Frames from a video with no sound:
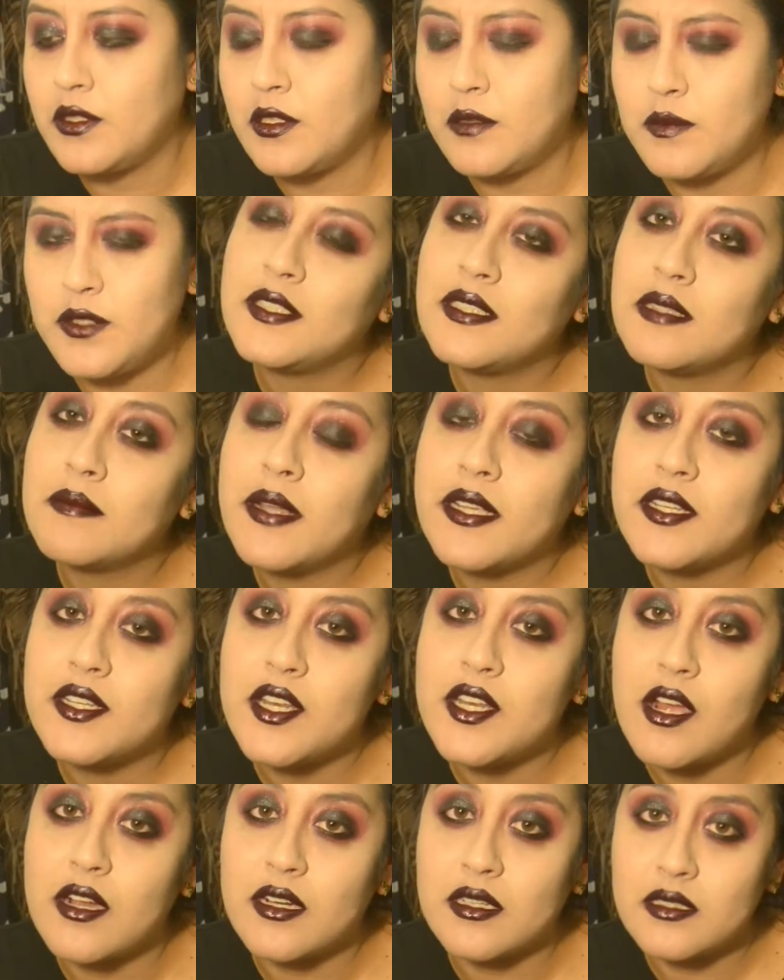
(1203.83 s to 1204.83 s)
I'm just using my
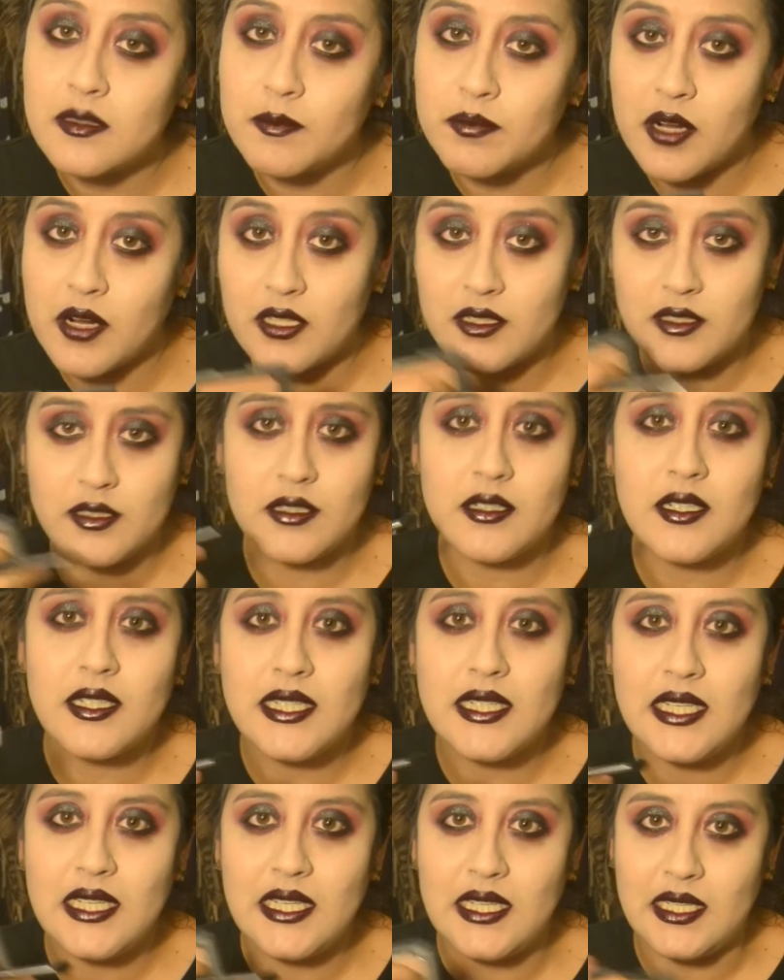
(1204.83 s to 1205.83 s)
NARS bronzer
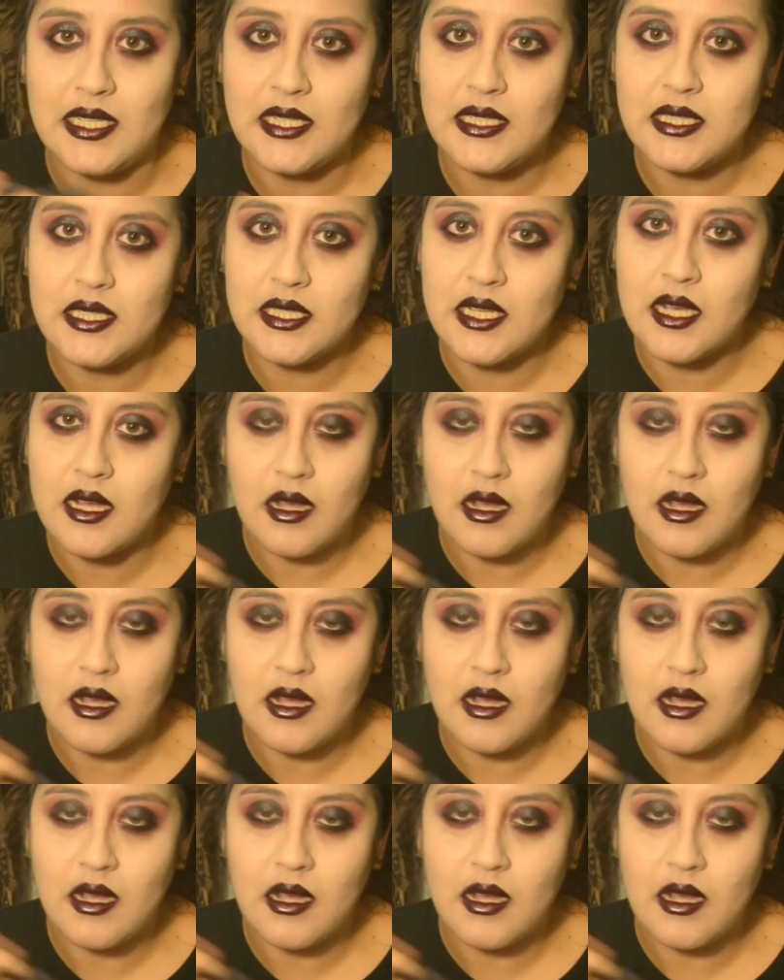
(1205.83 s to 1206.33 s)
in Heat.